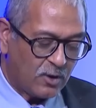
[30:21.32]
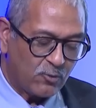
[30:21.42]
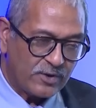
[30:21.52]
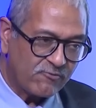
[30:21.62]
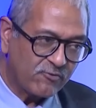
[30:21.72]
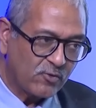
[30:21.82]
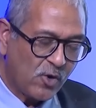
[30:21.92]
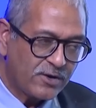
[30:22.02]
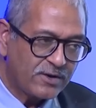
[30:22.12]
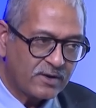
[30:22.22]
we've
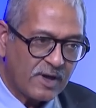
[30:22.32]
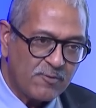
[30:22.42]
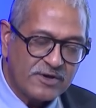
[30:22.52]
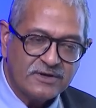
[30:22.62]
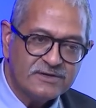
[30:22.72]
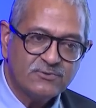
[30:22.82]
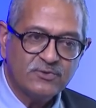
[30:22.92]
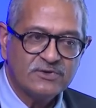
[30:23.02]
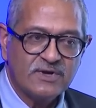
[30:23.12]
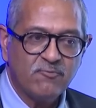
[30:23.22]
got chemicals
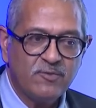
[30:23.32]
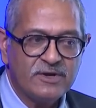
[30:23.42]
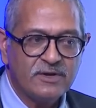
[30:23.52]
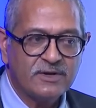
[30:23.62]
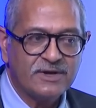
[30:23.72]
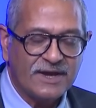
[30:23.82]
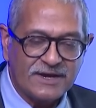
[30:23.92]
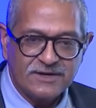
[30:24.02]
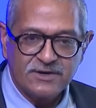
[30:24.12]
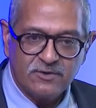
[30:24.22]
which have been
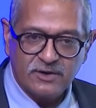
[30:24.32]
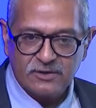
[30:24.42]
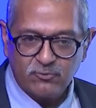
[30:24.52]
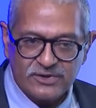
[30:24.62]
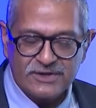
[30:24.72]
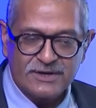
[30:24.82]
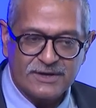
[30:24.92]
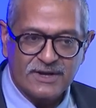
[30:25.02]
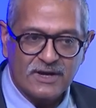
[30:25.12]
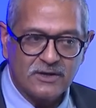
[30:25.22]
created in, within
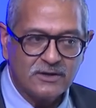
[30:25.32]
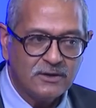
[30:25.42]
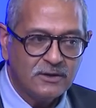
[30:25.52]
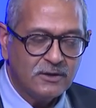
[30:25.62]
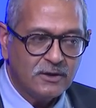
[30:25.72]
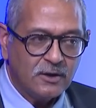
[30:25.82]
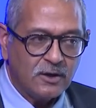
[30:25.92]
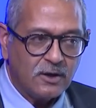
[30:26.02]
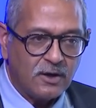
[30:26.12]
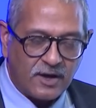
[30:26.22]
India
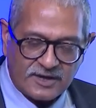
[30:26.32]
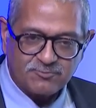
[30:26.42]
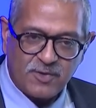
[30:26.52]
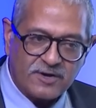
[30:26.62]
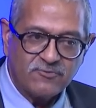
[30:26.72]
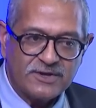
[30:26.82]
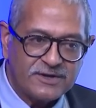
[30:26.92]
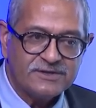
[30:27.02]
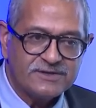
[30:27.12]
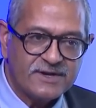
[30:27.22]
uh, as part of the
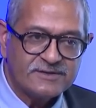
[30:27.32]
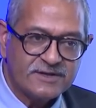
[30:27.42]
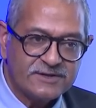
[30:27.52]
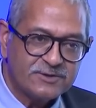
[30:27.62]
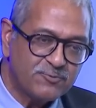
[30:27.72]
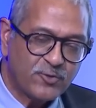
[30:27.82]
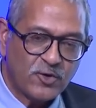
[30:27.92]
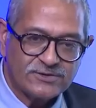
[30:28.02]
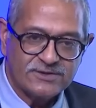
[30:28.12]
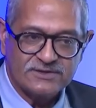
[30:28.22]
indigenization
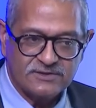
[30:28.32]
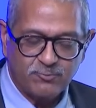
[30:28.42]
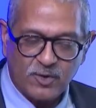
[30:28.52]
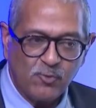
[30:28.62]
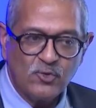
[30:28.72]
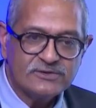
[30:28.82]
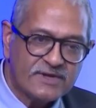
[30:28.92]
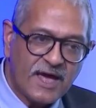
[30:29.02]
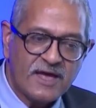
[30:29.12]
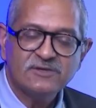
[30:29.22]
process. BrahMos
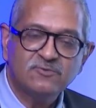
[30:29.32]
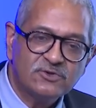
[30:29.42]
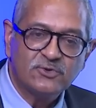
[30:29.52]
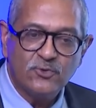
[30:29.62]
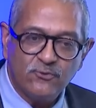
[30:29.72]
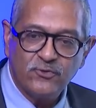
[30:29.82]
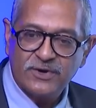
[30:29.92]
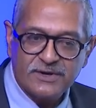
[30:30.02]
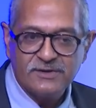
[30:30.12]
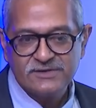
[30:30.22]
has stood for
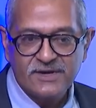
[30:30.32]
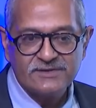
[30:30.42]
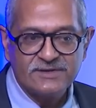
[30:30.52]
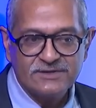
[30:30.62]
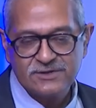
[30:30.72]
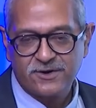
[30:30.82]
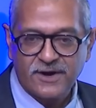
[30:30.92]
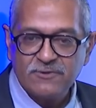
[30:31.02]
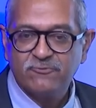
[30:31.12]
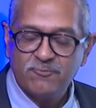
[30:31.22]
indigenization
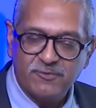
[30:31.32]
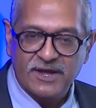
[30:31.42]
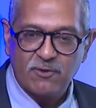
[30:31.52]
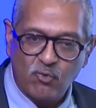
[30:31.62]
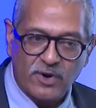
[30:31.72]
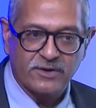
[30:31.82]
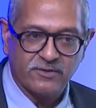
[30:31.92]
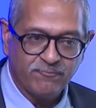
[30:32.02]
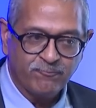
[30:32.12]
right from day one.